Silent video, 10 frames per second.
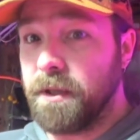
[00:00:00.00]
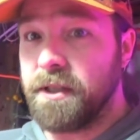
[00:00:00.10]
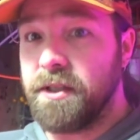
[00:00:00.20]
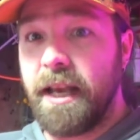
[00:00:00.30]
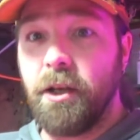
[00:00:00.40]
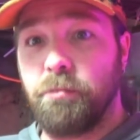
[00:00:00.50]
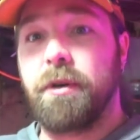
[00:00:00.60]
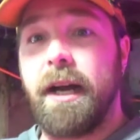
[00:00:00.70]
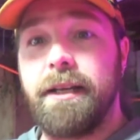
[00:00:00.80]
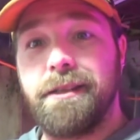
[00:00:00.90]
the sale
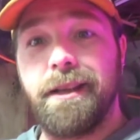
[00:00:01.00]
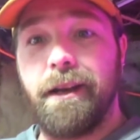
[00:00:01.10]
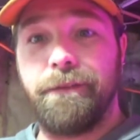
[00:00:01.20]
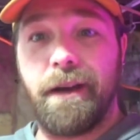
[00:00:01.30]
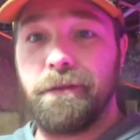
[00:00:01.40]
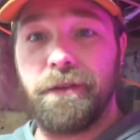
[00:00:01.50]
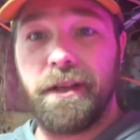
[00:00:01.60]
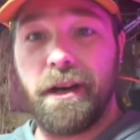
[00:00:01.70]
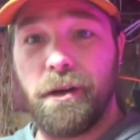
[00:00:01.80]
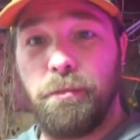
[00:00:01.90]
price that I found for
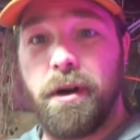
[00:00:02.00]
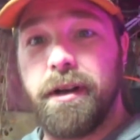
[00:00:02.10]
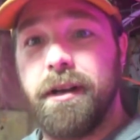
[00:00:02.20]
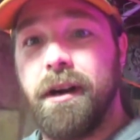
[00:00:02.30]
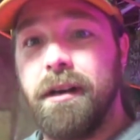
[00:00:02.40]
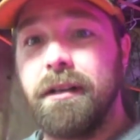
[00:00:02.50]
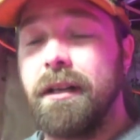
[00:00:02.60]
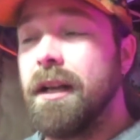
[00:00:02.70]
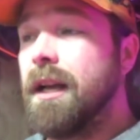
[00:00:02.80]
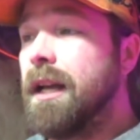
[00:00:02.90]
the aeroponic
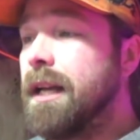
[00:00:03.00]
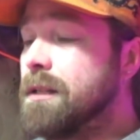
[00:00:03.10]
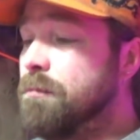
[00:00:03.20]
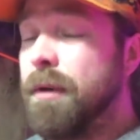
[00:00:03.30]
garden. It's